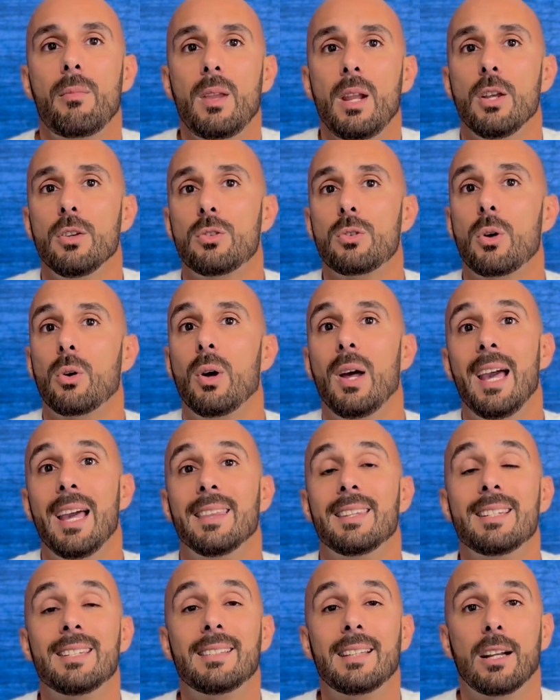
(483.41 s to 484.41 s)
And so
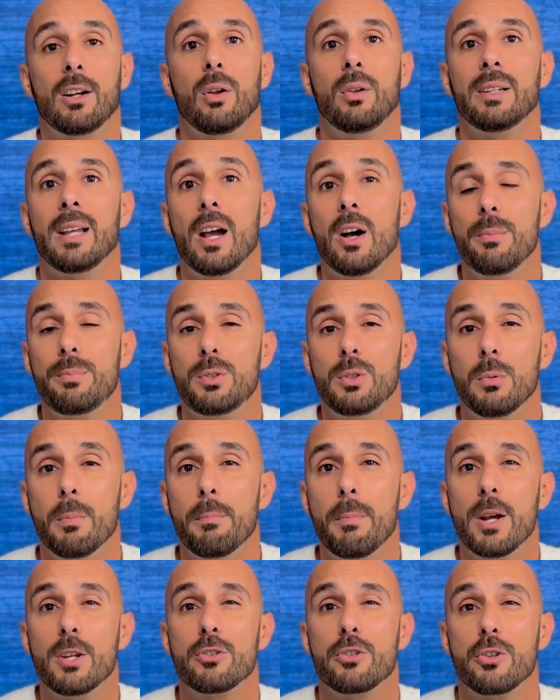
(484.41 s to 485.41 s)
this not only helps you
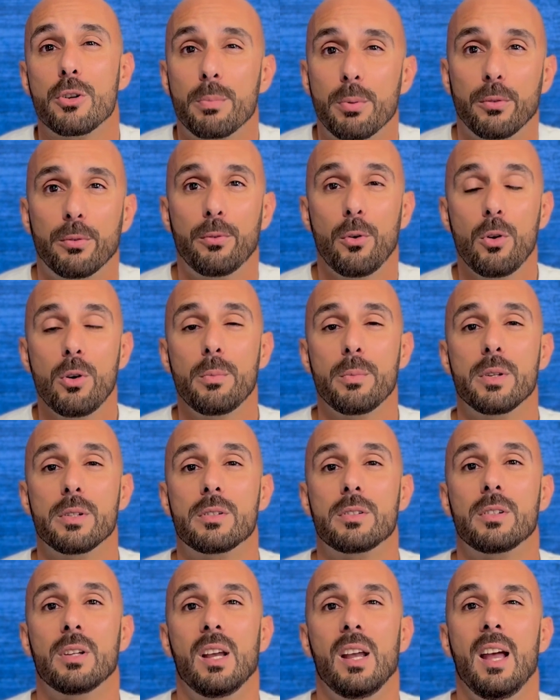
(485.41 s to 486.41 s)
measure your
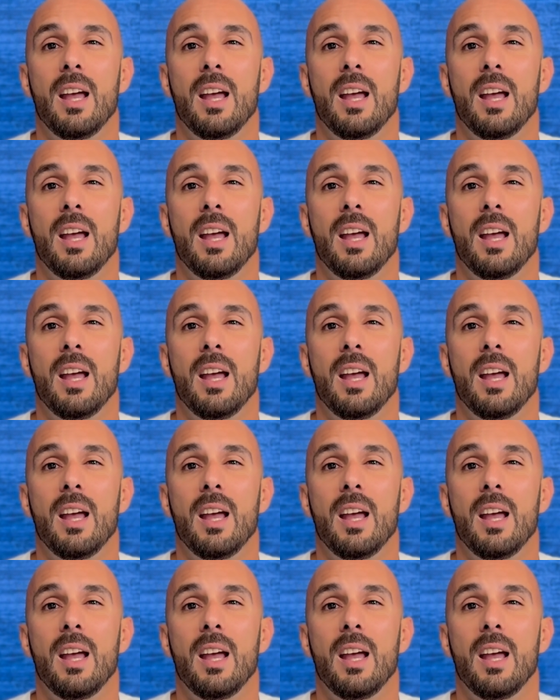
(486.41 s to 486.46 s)
performance,